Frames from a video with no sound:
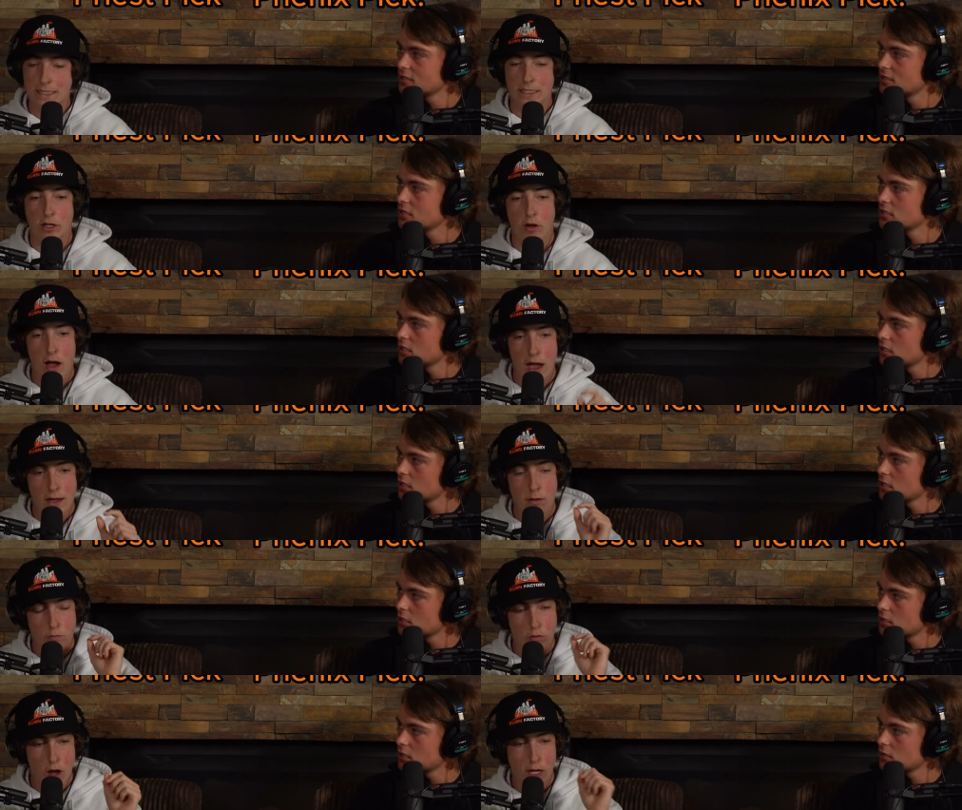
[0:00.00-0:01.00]
Speaker 1: So I am
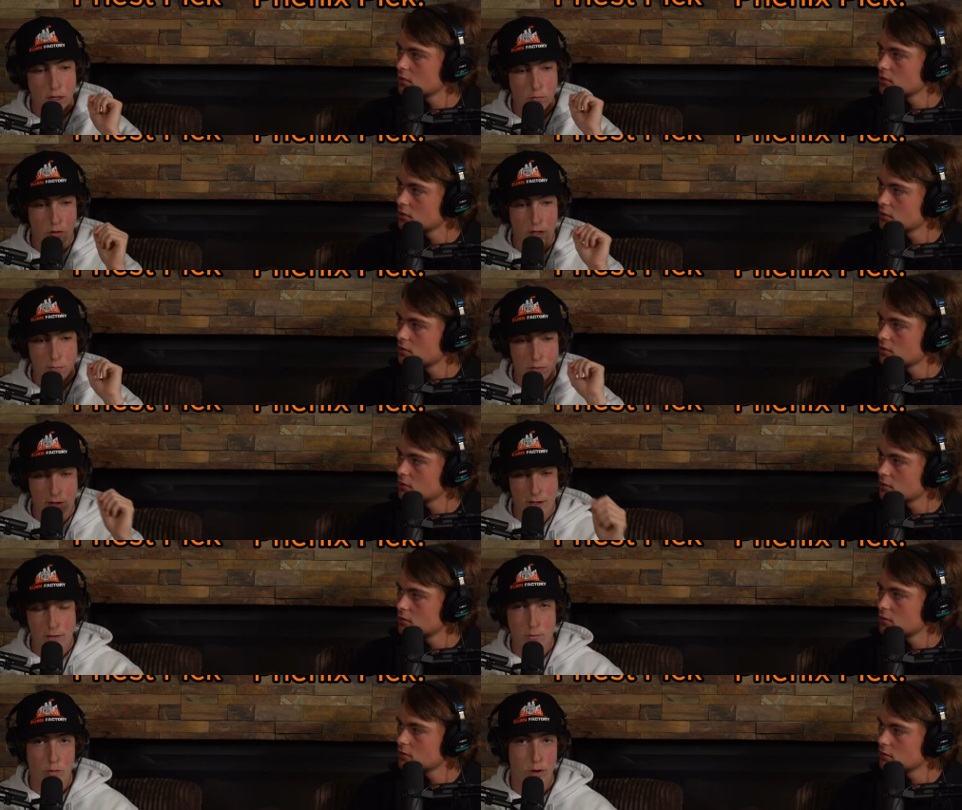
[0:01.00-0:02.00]
rocking with Brandon
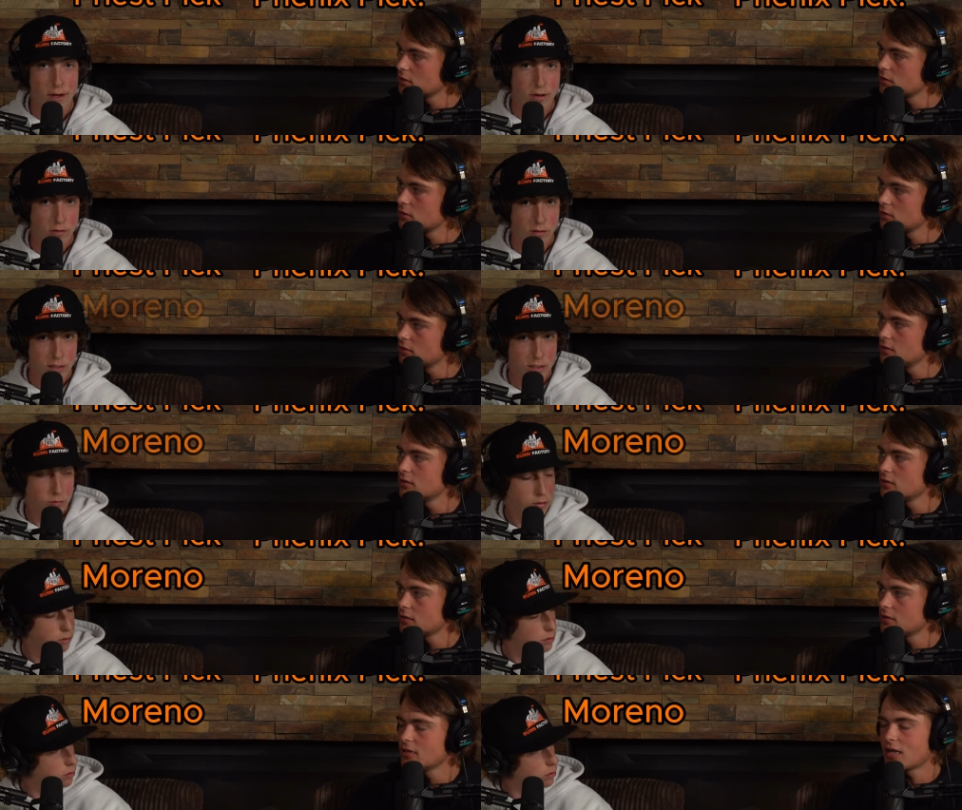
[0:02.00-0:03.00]
Moreno in this one.
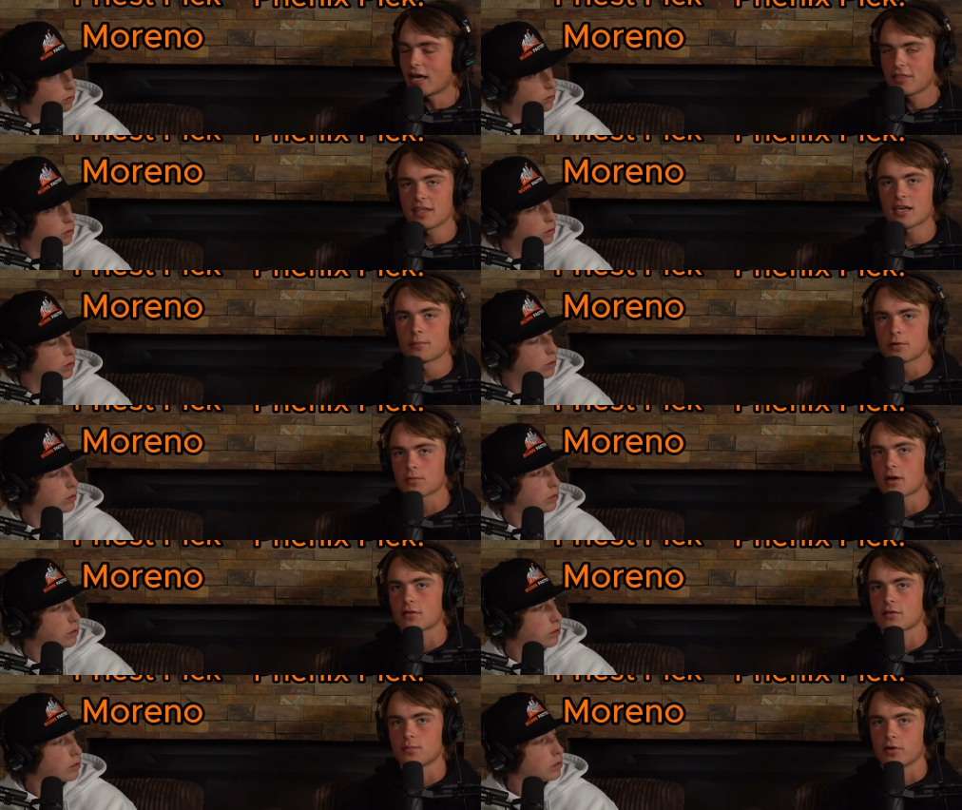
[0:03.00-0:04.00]
I think I'm going to rock
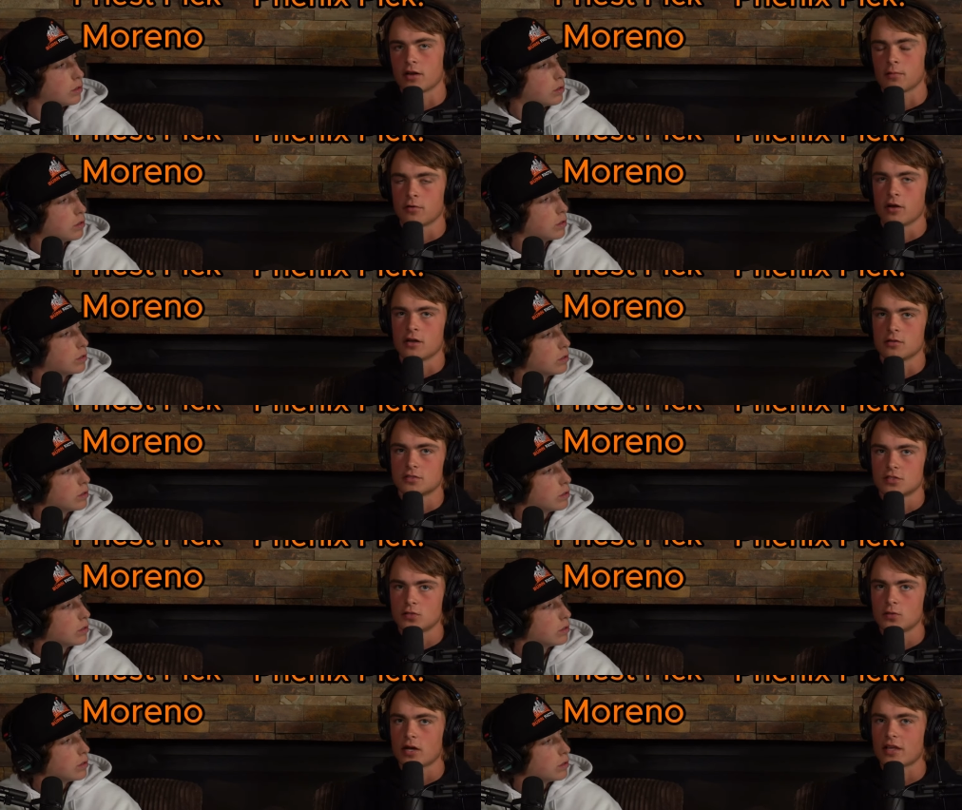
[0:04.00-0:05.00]
with Brandon Moreno
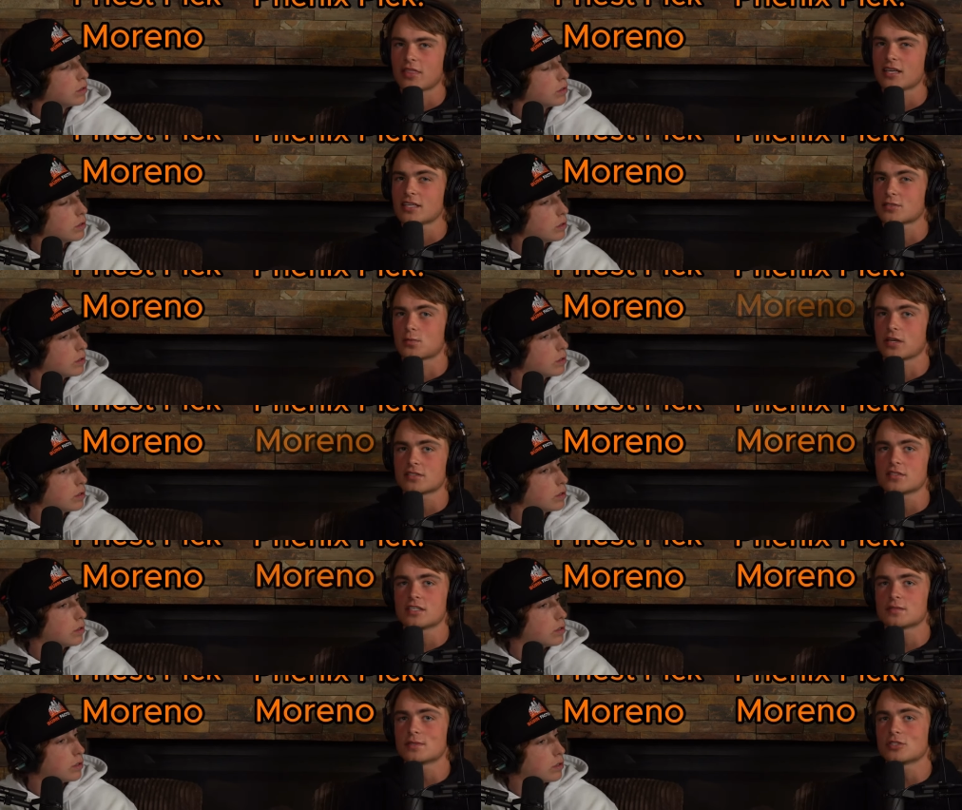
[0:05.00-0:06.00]
too. I think his wrestling
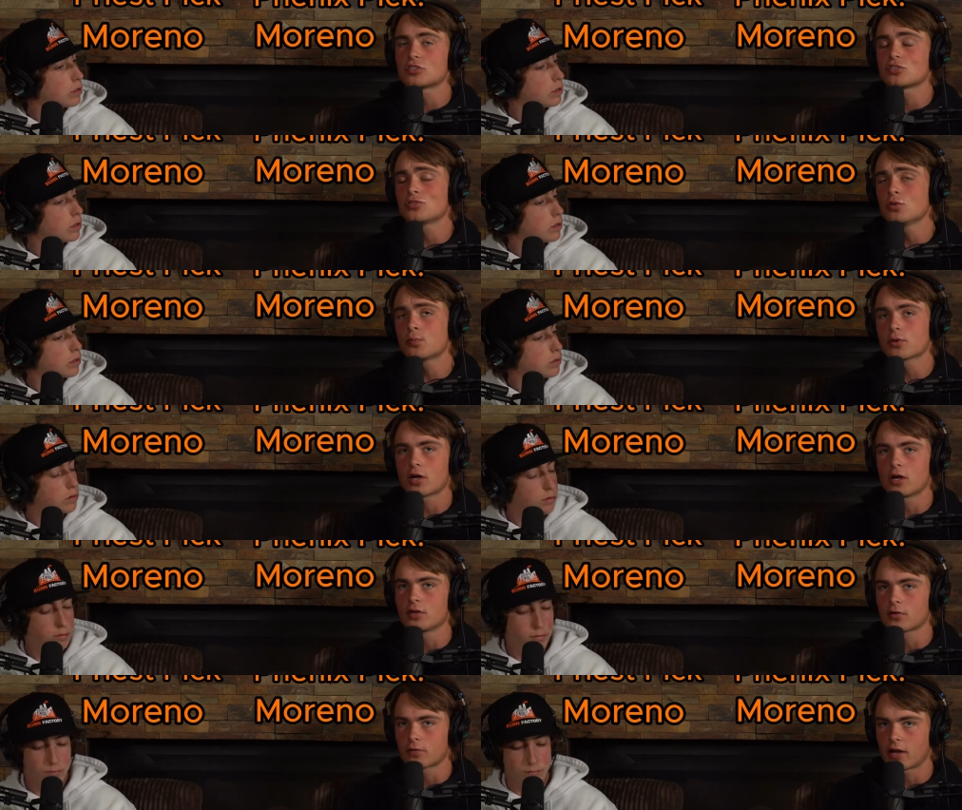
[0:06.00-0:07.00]
has been super
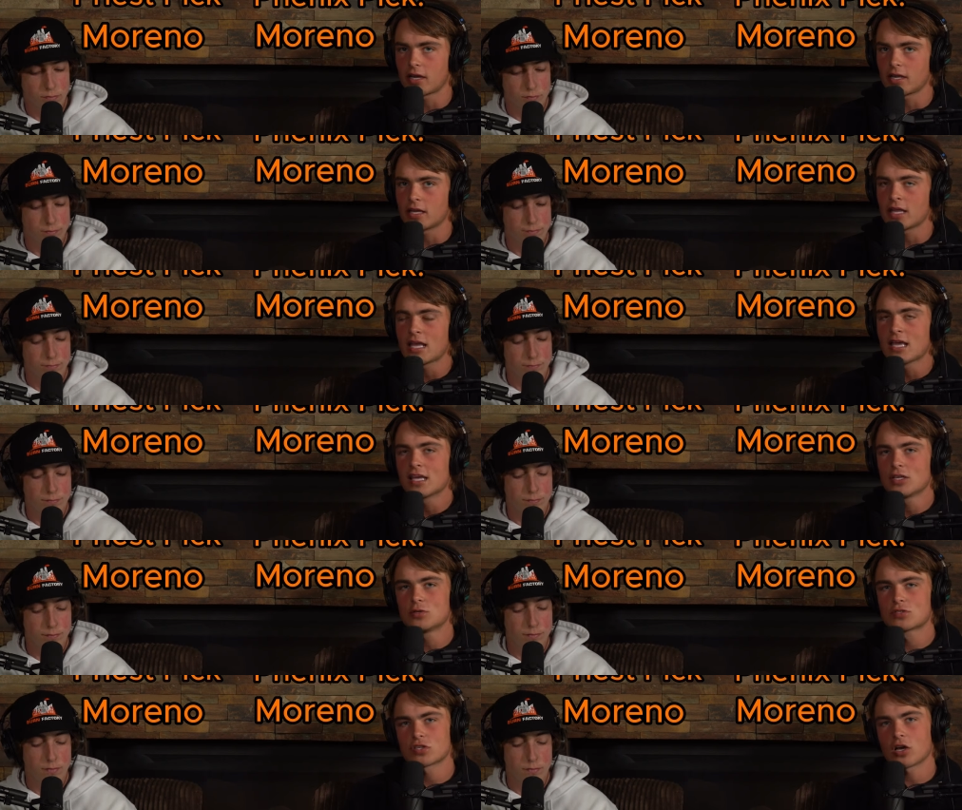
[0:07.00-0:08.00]
underrated. You
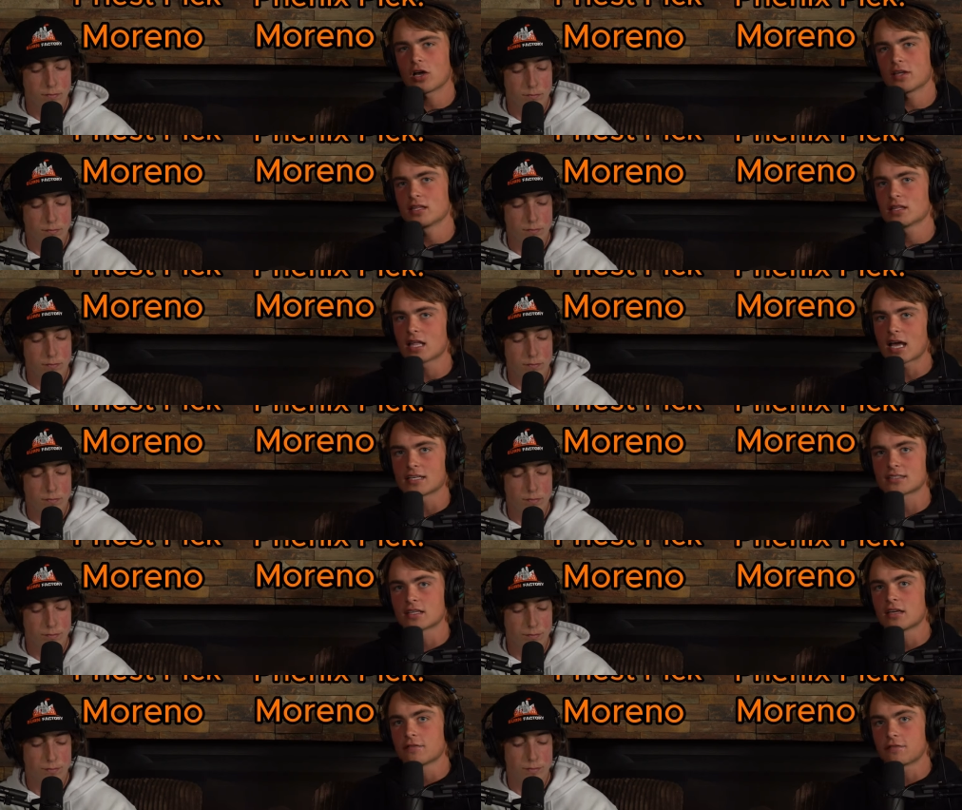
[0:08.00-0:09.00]
saw in the last
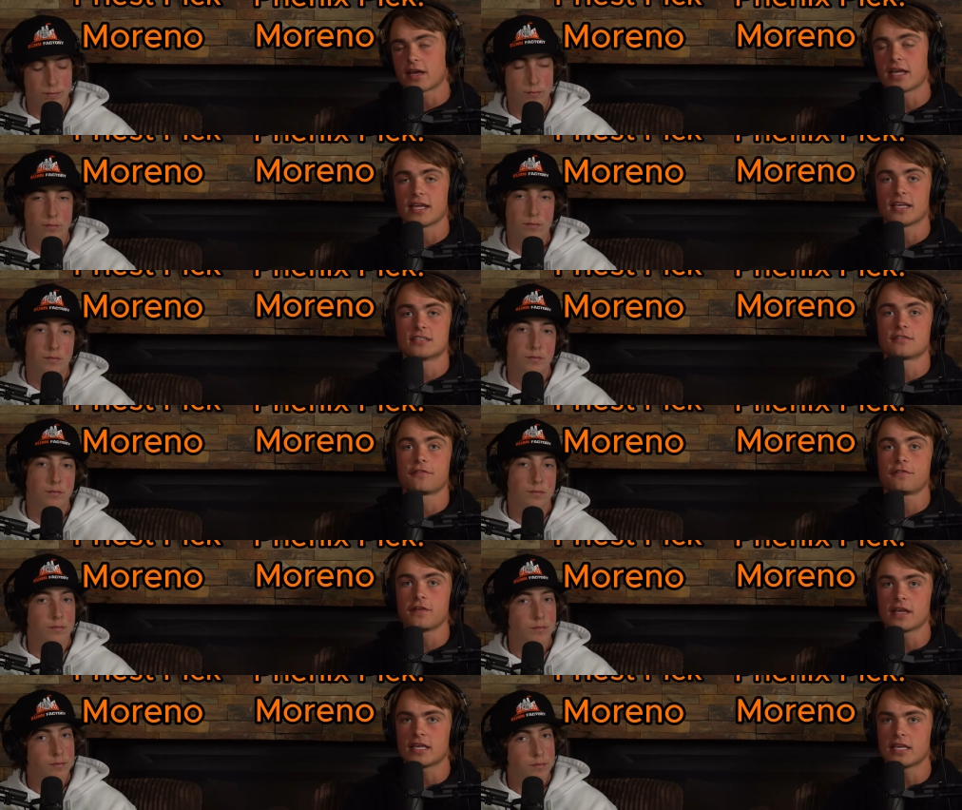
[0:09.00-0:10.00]
fight against
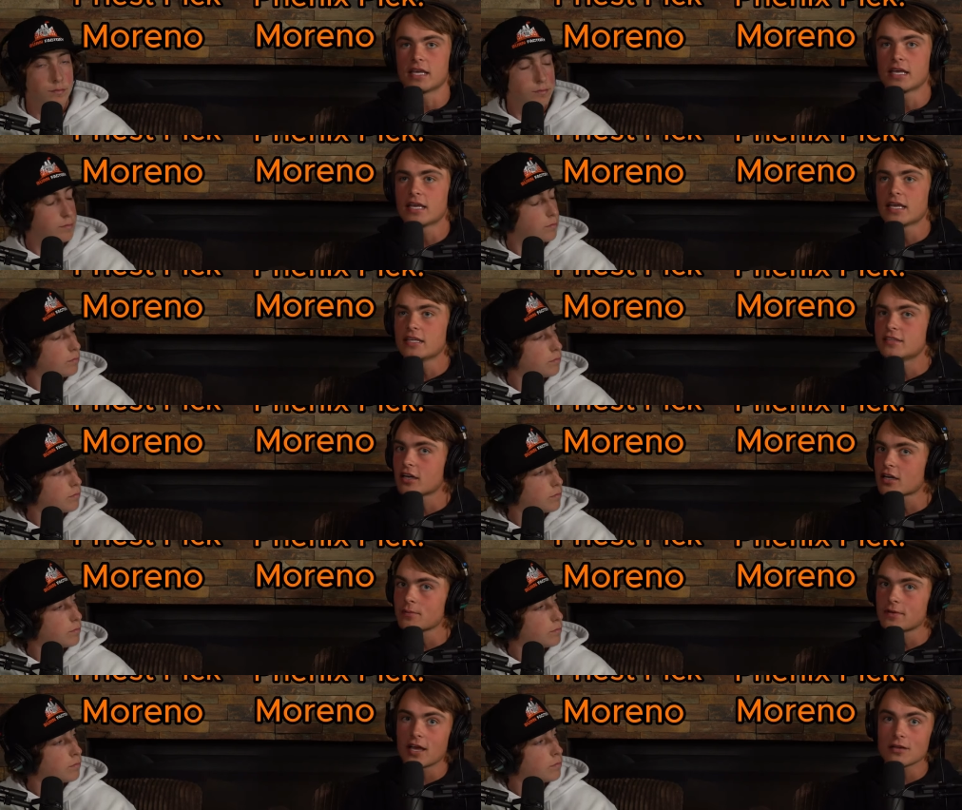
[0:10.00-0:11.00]
Figgy, he took
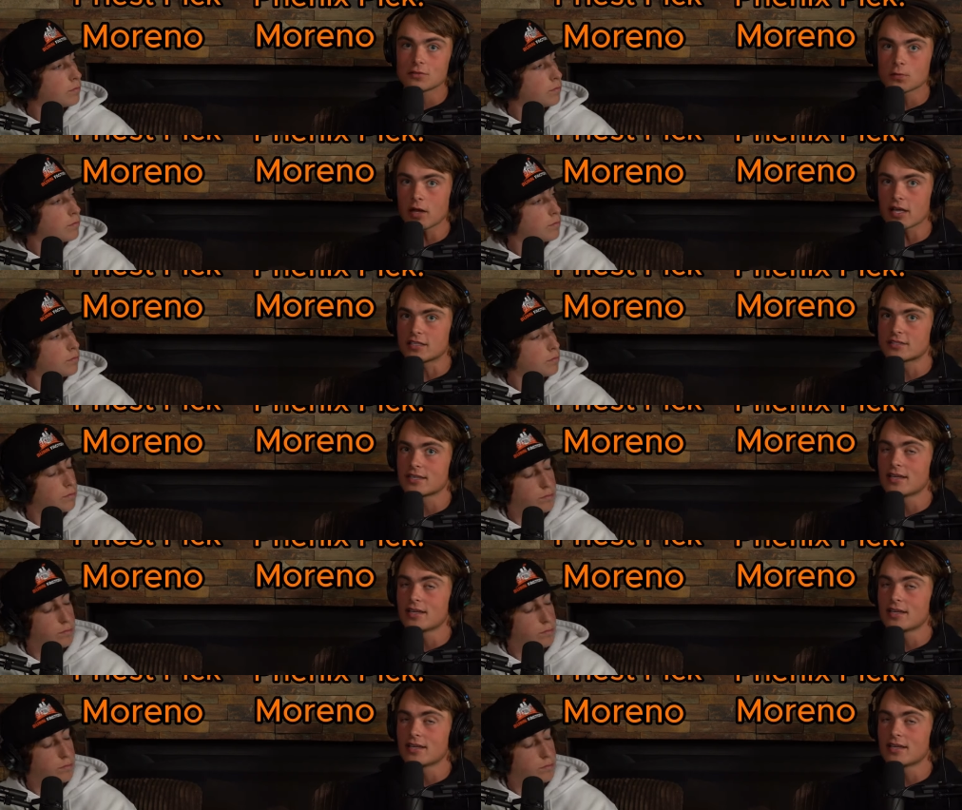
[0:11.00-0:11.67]
him down twice,